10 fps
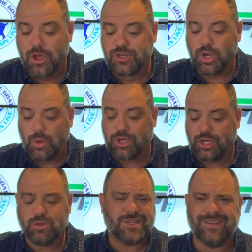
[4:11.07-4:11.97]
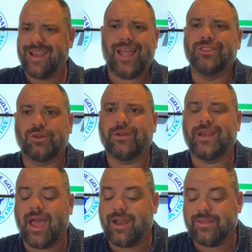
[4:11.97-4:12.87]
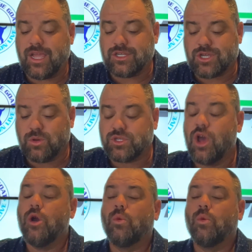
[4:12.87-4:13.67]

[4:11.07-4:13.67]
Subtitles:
Duke, Houston, 9:39 on the East Coast.